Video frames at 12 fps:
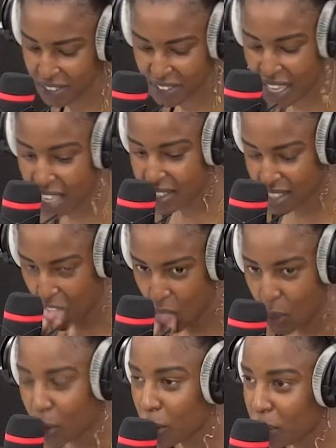Yes,
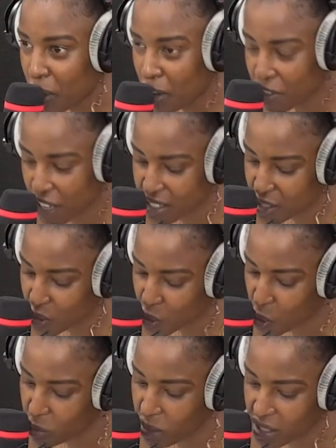we're going to pay our first
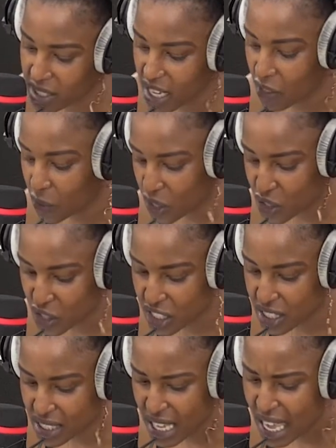installment. Now the question
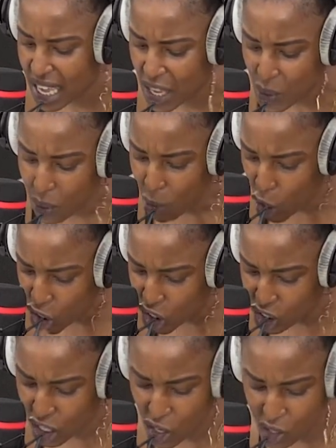is,
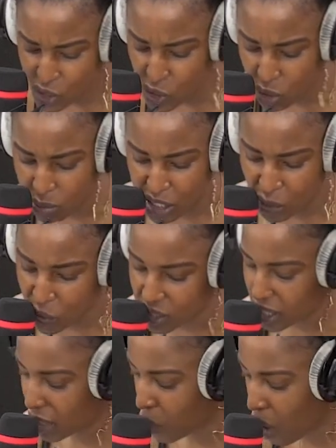Kombox, your installment ya
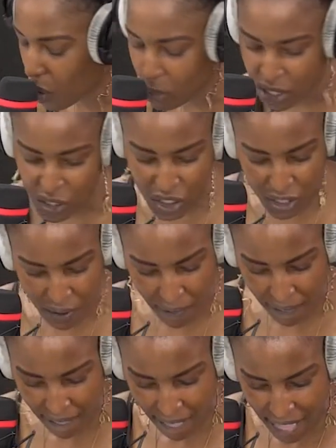kwanza itakuwa how much?
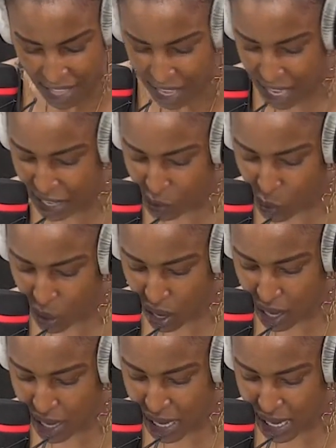
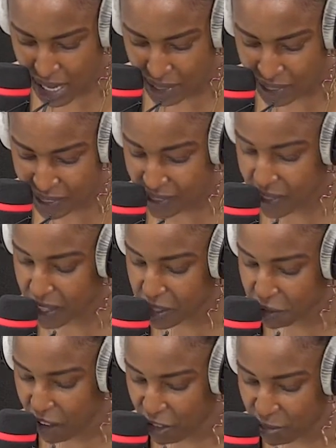Itakuwa
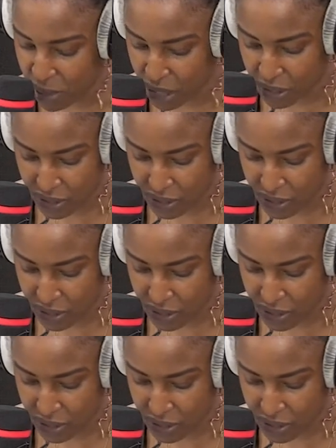35 billion.